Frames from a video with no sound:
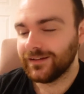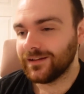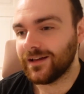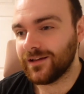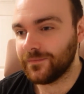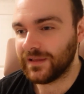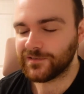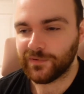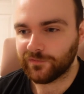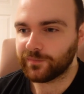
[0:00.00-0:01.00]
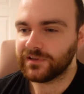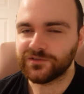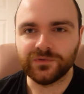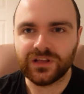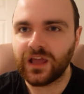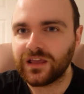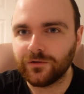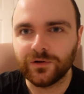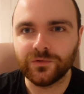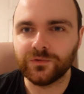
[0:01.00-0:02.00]
Um, that's been replaced with the
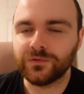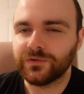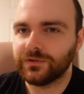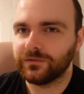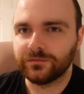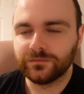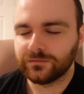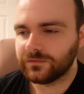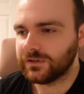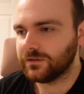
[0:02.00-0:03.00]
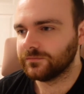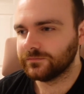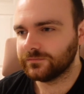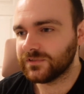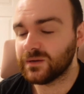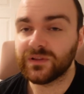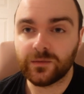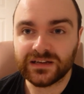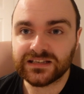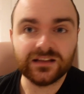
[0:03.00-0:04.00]
eight-year-old, and you know, same with
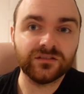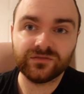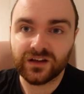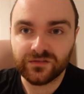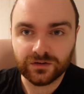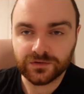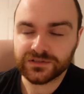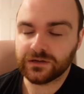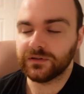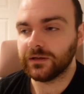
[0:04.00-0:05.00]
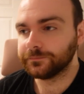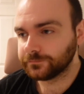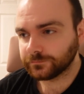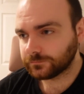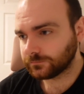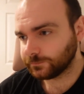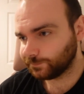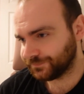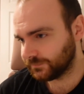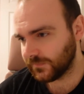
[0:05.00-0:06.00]
Ardbeg Ten, the five-year-olds now and then,
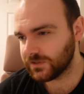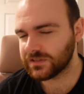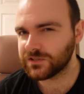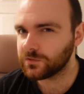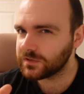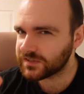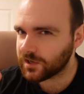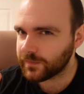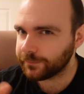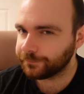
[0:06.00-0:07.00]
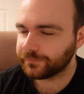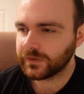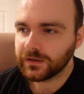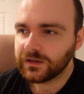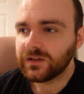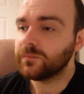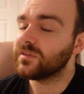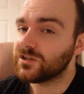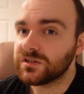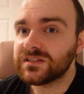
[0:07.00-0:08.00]
because they saw this coming, but they
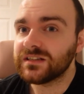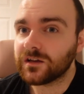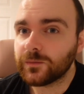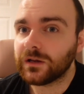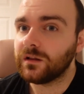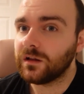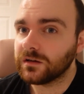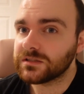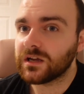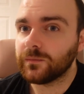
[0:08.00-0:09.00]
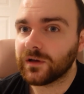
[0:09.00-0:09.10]
should have seen it coming a long time